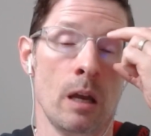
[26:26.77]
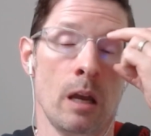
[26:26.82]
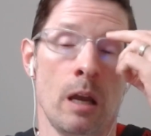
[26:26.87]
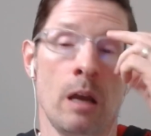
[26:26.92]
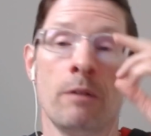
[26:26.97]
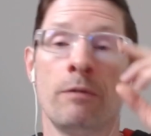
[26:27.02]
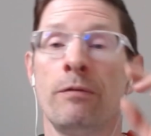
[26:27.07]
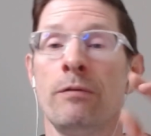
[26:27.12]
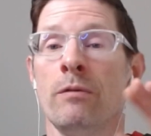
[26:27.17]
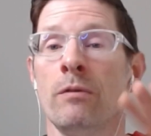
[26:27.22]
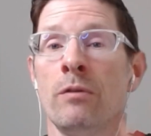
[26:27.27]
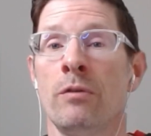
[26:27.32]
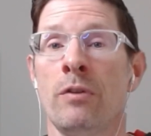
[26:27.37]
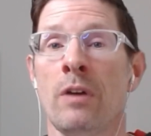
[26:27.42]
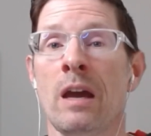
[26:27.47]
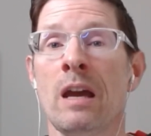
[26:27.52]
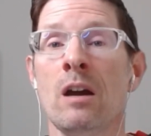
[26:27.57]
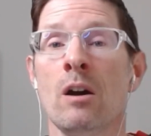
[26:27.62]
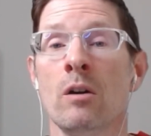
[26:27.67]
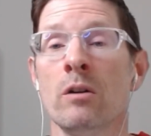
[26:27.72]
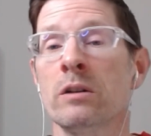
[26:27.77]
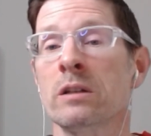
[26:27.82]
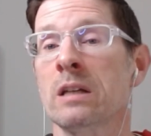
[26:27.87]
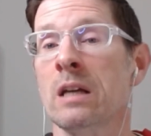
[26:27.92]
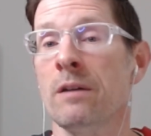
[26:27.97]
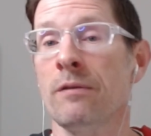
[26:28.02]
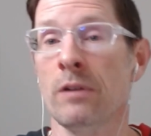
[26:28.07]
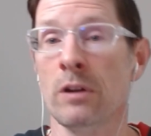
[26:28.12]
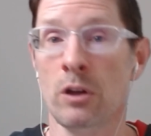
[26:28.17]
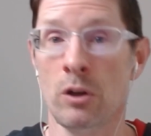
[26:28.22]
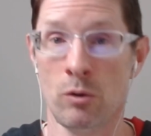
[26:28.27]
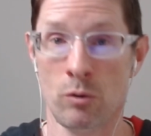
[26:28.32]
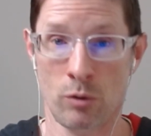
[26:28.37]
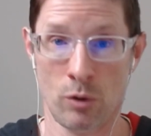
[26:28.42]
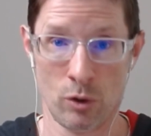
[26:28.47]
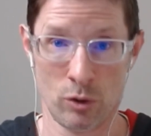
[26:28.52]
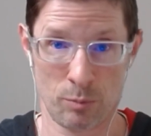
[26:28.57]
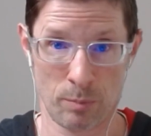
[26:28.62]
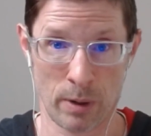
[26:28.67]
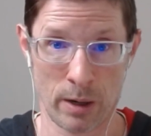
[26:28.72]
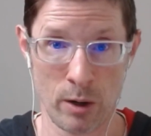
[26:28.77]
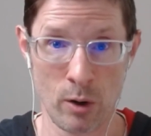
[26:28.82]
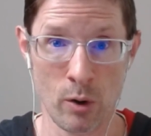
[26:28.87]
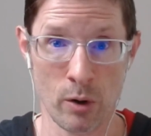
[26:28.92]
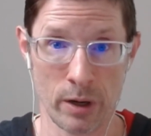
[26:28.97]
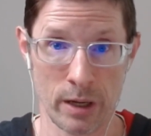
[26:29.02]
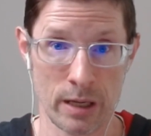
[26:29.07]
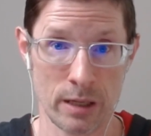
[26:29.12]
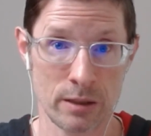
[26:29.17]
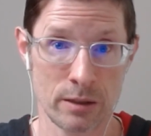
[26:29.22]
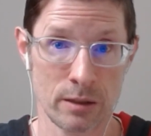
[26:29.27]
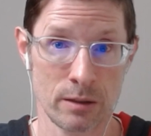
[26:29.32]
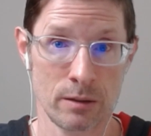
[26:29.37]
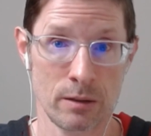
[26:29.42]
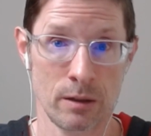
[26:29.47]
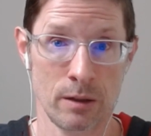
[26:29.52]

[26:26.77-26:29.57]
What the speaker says: If they aren't giving you those priorities,